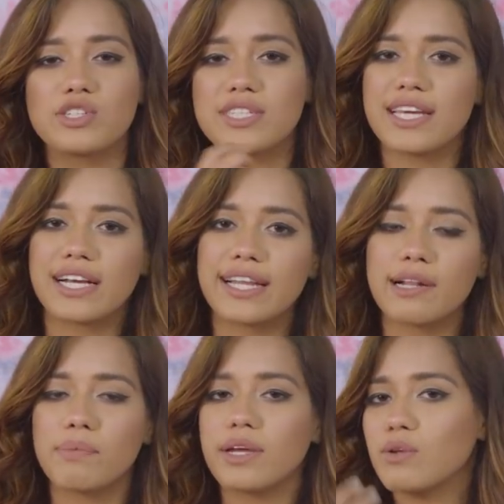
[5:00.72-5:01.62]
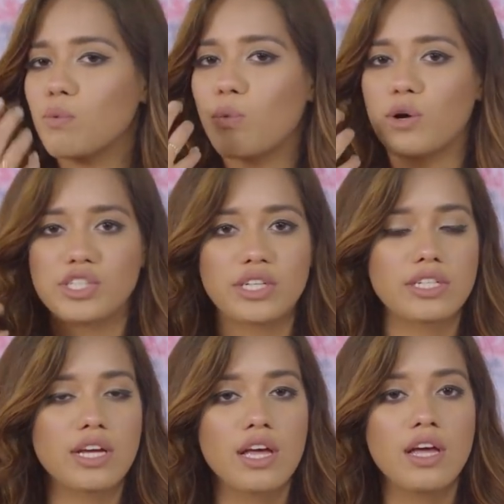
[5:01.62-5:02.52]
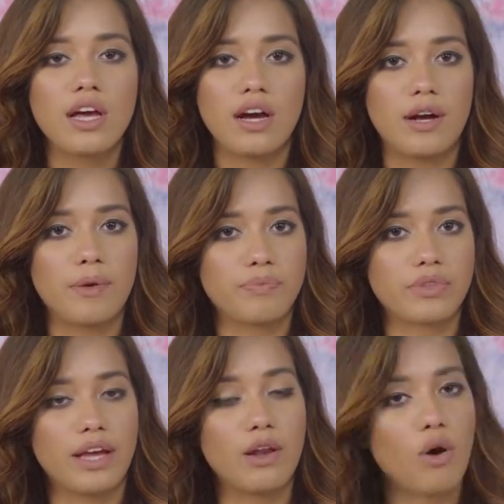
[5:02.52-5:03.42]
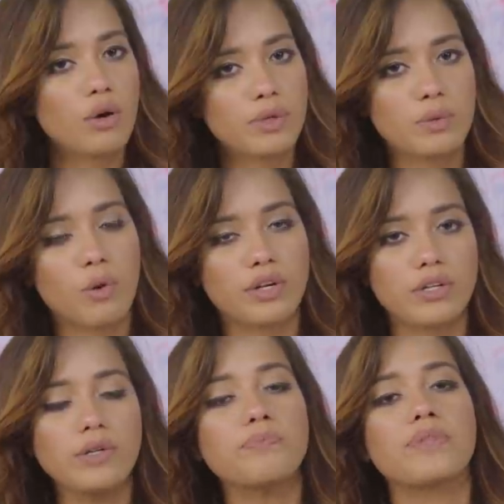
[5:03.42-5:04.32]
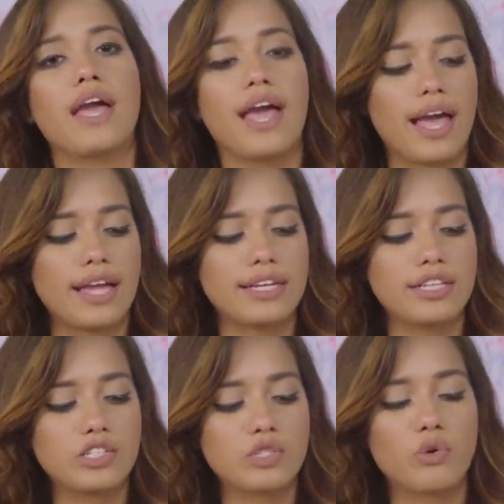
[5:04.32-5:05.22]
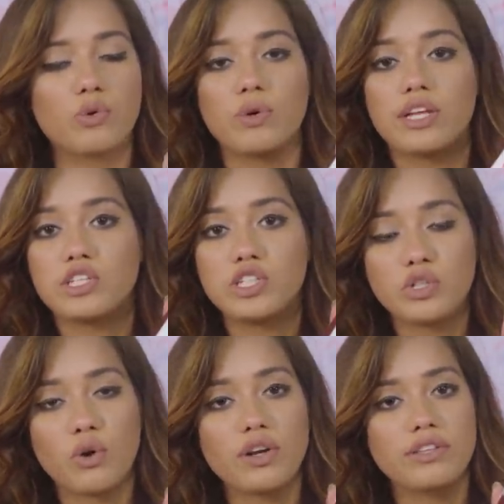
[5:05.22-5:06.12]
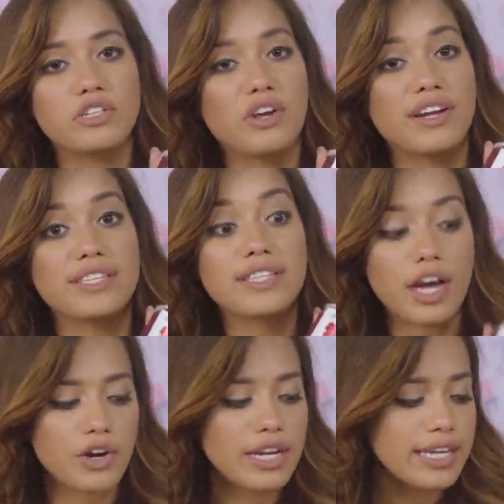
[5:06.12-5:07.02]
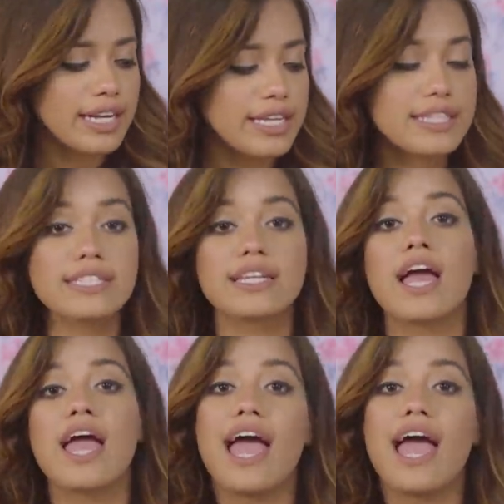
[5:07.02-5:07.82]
Just take a little bit, wash it along with water, and it's just going to ensure that your hair is thoroughly cleansed.